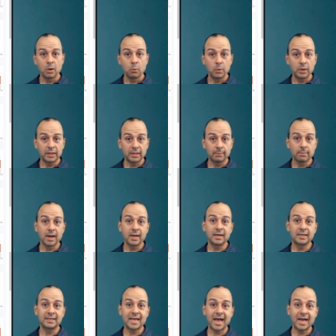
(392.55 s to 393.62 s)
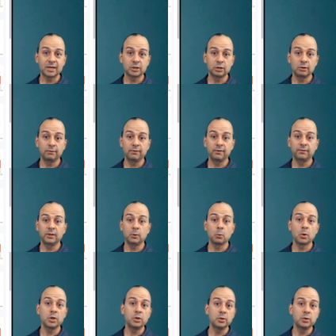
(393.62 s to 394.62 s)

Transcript: with the minus hash 251,